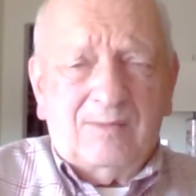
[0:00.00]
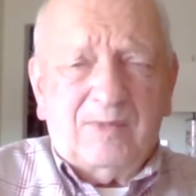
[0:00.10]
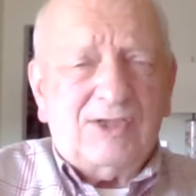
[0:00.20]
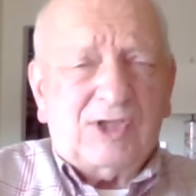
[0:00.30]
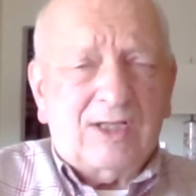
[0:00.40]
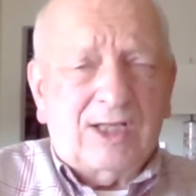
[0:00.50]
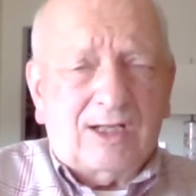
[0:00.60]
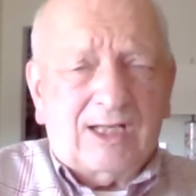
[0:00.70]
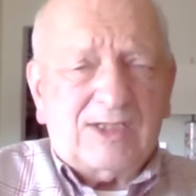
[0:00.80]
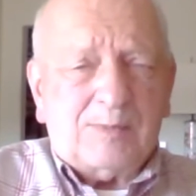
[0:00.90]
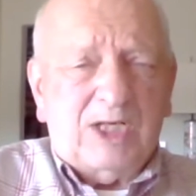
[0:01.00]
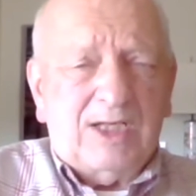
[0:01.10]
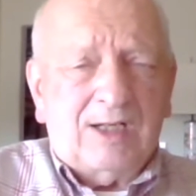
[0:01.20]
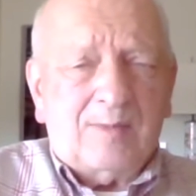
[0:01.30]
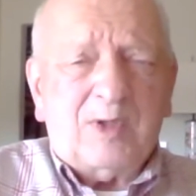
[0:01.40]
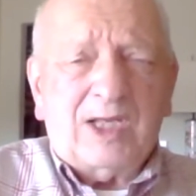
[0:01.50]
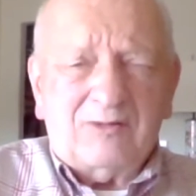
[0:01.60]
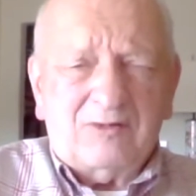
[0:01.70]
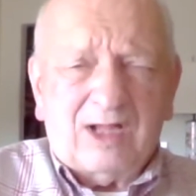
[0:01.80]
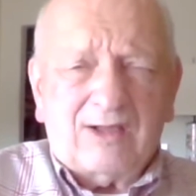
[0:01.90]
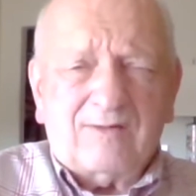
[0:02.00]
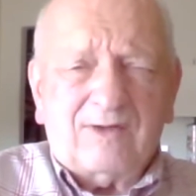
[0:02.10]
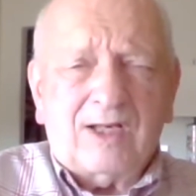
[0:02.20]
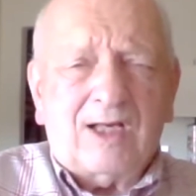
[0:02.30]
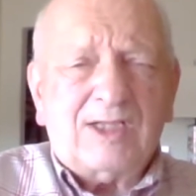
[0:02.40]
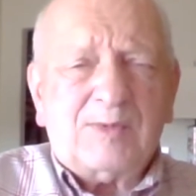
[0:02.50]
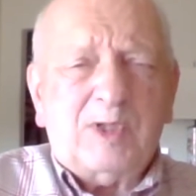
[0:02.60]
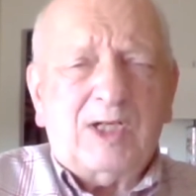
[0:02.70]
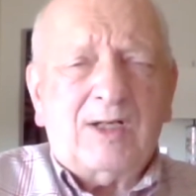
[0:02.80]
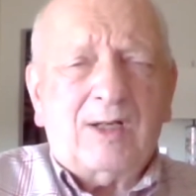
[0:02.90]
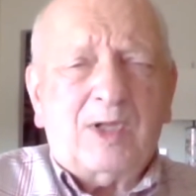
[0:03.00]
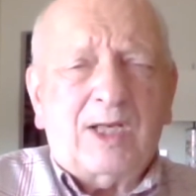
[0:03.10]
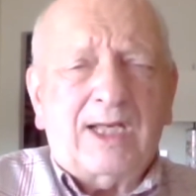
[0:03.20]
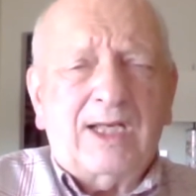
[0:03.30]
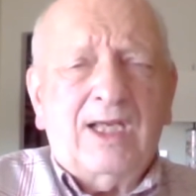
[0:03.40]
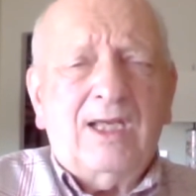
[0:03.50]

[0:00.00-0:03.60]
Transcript: basically a high-speed airplane, relatively high-speed airplane,